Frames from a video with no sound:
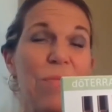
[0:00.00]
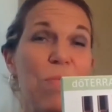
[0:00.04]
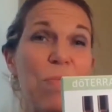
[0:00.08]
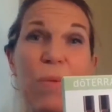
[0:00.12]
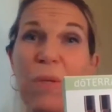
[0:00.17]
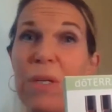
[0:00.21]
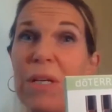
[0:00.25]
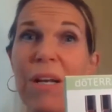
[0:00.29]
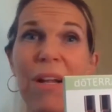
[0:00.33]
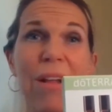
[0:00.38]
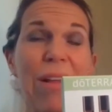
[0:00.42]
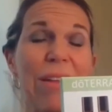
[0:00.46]

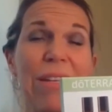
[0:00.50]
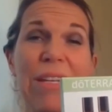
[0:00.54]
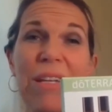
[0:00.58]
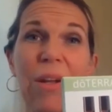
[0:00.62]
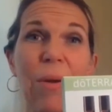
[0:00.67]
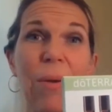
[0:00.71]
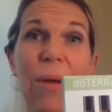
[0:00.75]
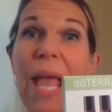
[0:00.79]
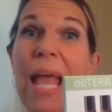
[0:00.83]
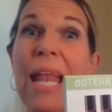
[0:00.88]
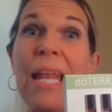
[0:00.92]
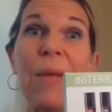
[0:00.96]
put it
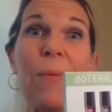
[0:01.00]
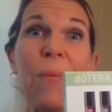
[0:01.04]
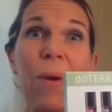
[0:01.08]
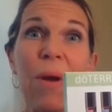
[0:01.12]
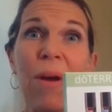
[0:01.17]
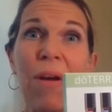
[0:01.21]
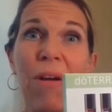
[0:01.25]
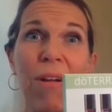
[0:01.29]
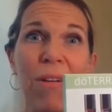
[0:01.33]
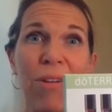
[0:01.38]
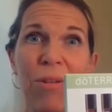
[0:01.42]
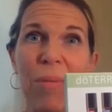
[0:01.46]

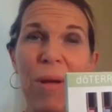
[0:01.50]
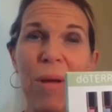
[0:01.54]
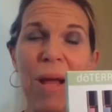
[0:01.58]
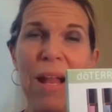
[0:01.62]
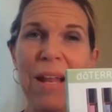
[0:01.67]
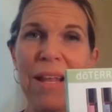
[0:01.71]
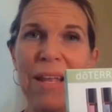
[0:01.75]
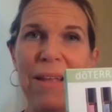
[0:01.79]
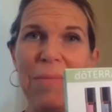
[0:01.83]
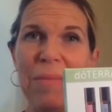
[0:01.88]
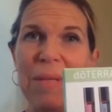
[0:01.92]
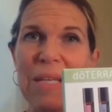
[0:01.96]
anywhere on your
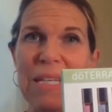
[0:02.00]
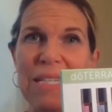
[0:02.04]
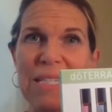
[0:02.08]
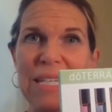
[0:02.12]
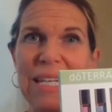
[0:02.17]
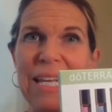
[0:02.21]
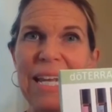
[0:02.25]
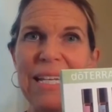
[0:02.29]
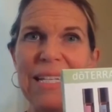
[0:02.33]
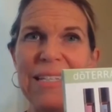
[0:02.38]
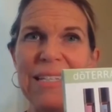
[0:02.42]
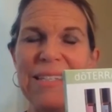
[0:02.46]
body, because
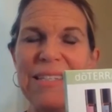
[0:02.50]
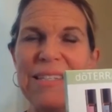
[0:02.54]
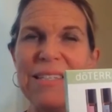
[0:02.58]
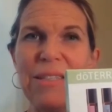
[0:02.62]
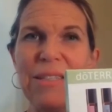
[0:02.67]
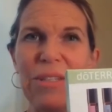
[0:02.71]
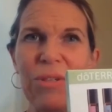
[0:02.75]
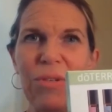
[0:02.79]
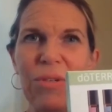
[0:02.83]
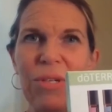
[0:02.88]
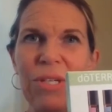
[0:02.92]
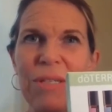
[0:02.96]
again, it's
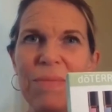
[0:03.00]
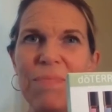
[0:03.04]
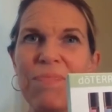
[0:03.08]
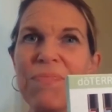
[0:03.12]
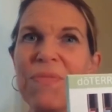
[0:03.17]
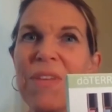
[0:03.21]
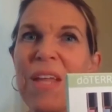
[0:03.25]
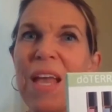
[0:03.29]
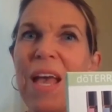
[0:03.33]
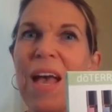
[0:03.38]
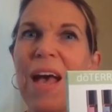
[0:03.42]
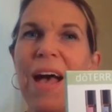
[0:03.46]
diluted,
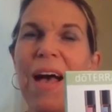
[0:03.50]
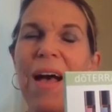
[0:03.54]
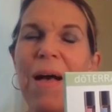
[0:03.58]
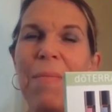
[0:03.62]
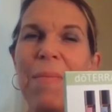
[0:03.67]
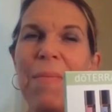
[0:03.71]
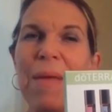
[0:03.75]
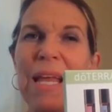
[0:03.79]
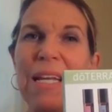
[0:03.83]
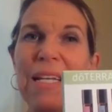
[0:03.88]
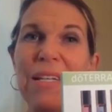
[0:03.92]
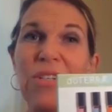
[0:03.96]

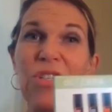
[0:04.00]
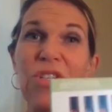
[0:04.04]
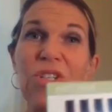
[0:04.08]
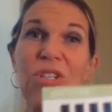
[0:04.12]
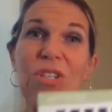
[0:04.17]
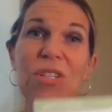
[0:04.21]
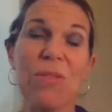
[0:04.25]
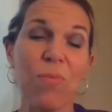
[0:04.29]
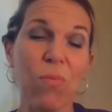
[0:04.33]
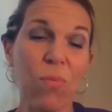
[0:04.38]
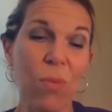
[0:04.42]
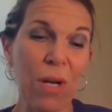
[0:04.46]
and it's
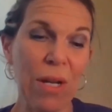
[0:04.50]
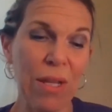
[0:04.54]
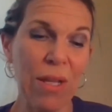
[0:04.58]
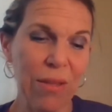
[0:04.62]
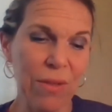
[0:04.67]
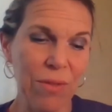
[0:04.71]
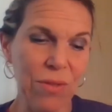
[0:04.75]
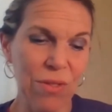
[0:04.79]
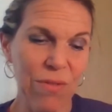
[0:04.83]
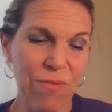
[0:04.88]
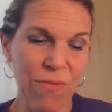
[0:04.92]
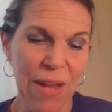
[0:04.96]
just one of
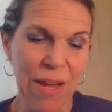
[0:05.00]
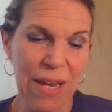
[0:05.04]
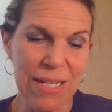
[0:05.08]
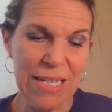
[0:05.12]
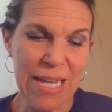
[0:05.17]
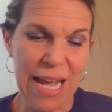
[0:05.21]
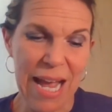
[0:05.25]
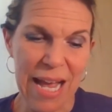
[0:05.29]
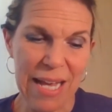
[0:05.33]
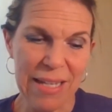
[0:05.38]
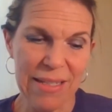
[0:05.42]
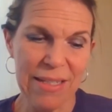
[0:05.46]
those
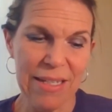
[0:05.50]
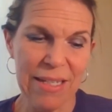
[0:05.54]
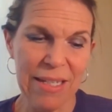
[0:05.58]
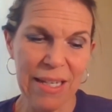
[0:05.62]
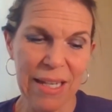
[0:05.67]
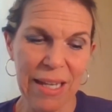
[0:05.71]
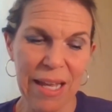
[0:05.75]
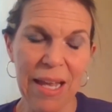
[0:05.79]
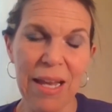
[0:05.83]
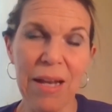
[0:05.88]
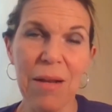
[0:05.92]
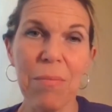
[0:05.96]

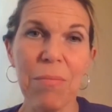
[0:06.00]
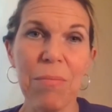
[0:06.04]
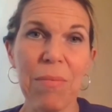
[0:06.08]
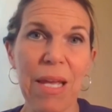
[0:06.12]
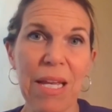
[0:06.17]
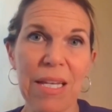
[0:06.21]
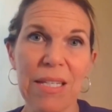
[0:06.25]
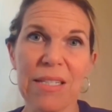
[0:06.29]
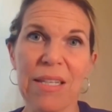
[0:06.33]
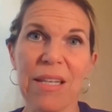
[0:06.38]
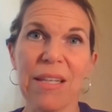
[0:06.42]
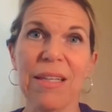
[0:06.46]
fantastic and
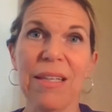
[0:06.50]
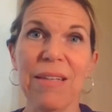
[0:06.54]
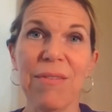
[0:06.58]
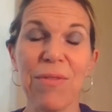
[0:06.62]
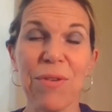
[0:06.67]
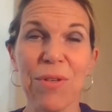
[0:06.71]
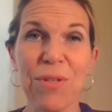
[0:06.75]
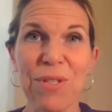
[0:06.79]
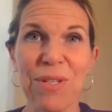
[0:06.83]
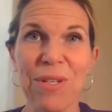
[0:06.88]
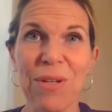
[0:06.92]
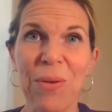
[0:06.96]
amazingly
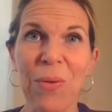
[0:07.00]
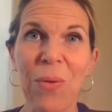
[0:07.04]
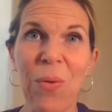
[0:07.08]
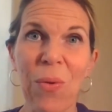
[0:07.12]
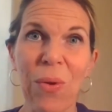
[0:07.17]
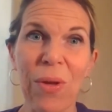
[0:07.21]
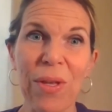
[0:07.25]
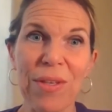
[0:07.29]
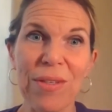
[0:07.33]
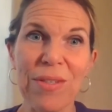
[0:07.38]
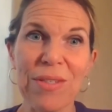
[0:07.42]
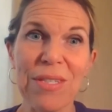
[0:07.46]
versatile
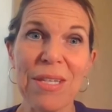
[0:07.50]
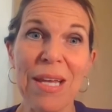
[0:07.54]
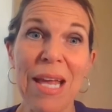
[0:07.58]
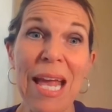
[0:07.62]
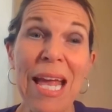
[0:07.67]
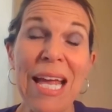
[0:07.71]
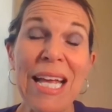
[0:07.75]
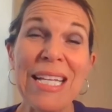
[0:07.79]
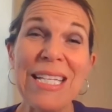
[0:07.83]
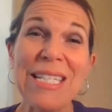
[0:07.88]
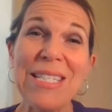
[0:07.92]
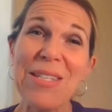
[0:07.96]
oils.
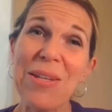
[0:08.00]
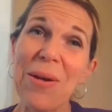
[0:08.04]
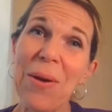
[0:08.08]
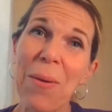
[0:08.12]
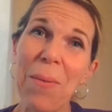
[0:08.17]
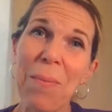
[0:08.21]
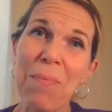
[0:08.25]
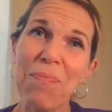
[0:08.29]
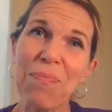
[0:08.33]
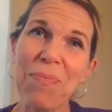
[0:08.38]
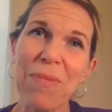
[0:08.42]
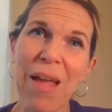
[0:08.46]

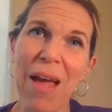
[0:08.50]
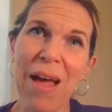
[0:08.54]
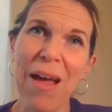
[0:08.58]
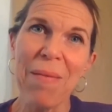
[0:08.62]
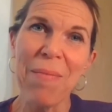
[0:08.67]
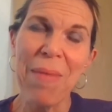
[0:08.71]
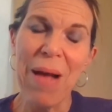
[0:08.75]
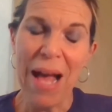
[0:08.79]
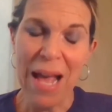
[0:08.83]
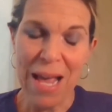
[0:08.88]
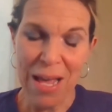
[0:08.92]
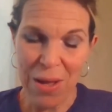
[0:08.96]
So
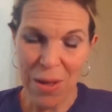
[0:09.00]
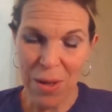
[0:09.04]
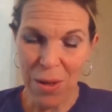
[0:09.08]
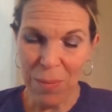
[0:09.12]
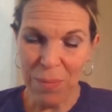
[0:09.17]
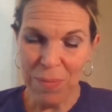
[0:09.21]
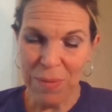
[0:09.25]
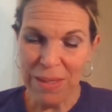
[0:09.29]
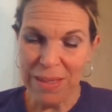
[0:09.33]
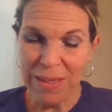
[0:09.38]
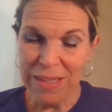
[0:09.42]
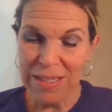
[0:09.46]
I
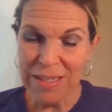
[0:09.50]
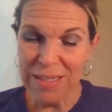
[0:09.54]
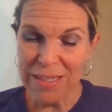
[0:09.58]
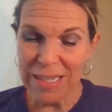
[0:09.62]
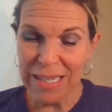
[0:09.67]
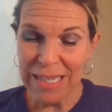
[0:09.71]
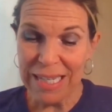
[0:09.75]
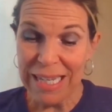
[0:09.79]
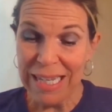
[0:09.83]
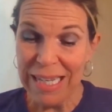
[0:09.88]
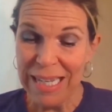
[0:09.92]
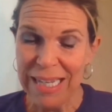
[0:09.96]
hope that this
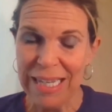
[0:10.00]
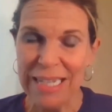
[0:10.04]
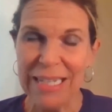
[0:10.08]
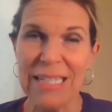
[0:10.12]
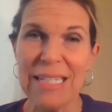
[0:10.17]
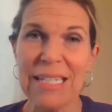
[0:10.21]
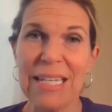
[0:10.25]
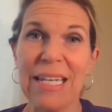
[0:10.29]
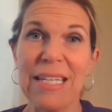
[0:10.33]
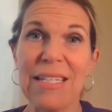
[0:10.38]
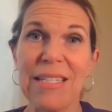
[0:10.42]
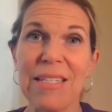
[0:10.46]

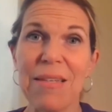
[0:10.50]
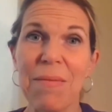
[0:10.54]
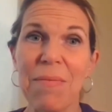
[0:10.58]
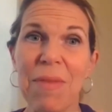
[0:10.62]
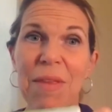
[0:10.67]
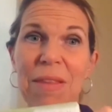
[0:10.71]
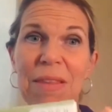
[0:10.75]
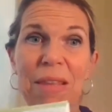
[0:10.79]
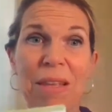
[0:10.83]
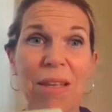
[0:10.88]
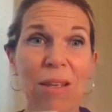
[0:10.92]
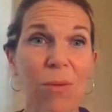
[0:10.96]
kit is
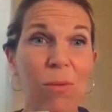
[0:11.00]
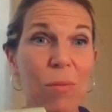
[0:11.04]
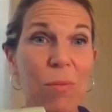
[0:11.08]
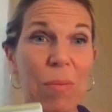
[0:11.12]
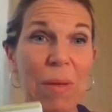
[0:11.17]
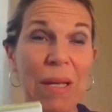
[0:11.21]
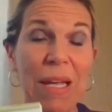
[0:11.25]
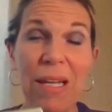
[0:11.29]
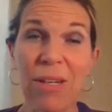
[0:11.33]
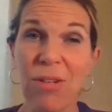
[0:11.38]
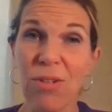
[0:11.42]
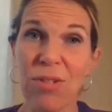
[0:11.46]
something that you would
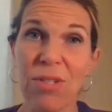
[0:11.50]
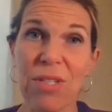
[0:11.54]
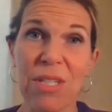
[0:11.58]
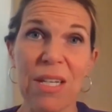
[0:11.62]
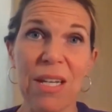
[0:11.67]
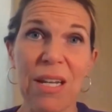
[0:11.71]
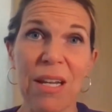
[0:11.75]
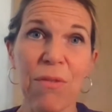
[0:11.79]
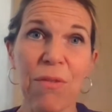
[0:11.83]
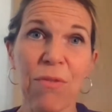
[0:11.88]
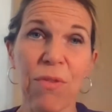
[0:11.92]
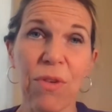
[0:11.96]
be
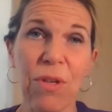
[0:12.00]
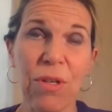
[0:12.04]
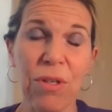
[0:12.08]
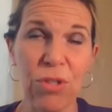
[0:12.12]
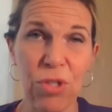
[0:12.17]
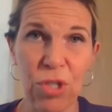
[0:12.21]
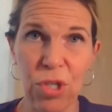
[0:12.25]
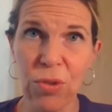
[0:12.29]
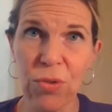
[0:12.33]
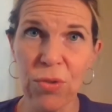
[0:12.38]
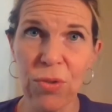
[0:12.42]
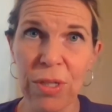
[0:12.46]
interested in for your
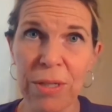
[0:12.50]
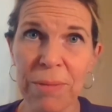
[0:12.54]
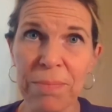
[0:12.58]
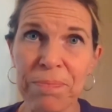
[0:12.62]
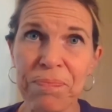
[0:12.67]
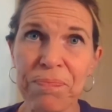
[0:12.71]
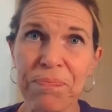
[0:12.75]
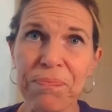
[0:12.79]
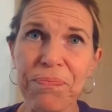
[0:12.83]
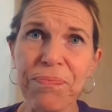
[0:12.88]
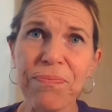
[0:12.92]
children.